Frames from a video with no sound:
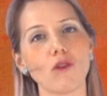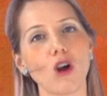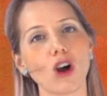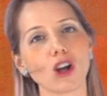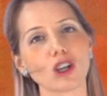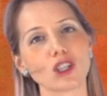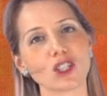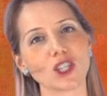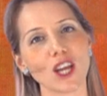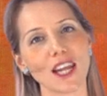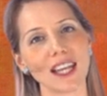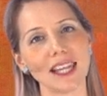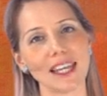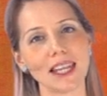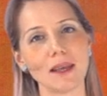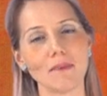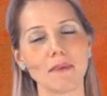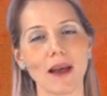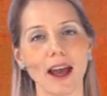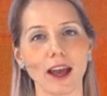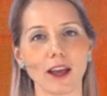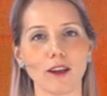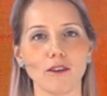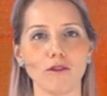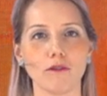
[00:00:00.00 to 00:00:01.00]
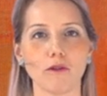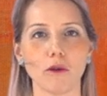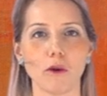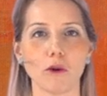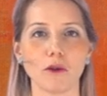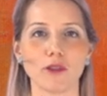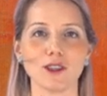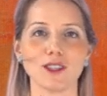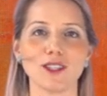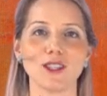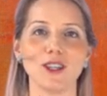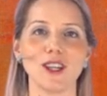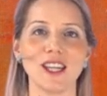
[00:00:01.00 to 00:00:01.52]
rock gently back and
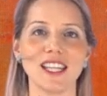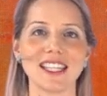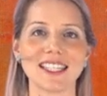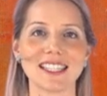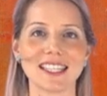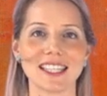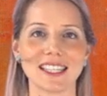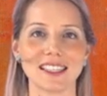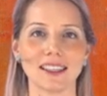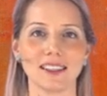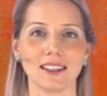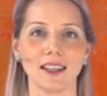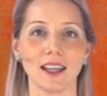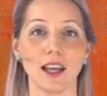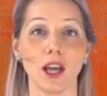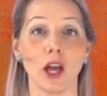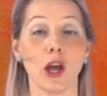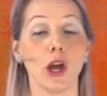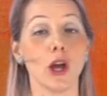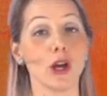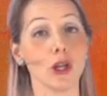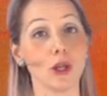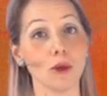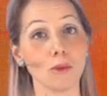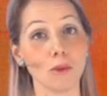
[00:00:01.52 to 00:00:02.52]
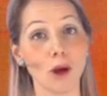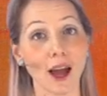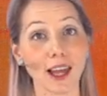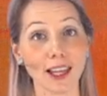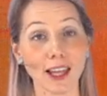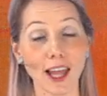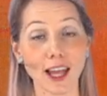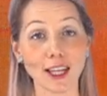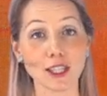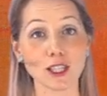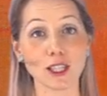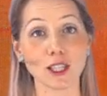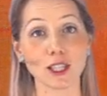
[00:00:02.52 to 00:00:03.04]
forth as you listen. You might
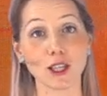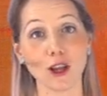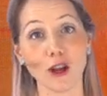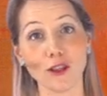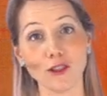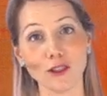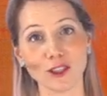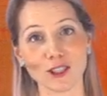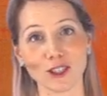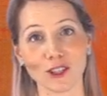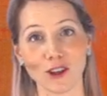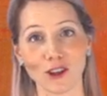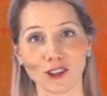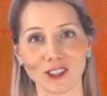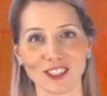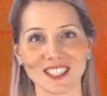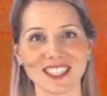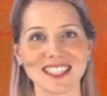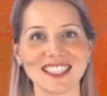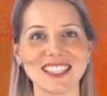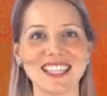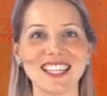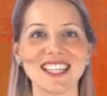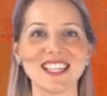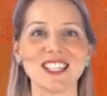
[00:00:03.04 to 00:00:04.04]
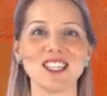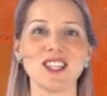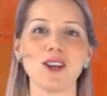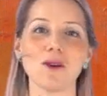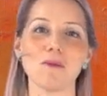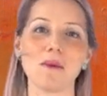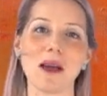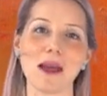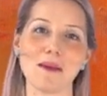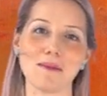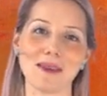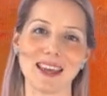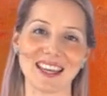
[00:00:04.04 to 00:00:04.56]
like to learn the song to sing to your
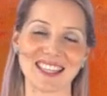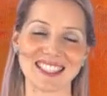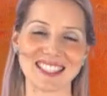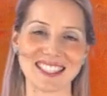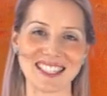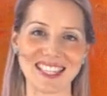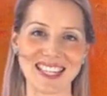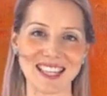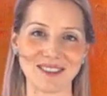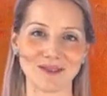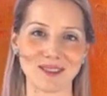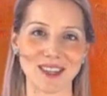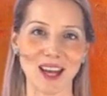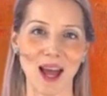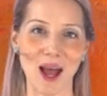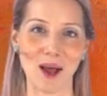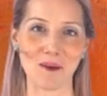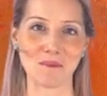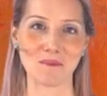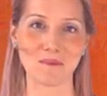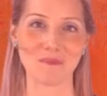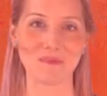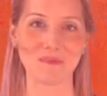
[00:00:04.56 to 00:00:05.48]
baby at sleep time.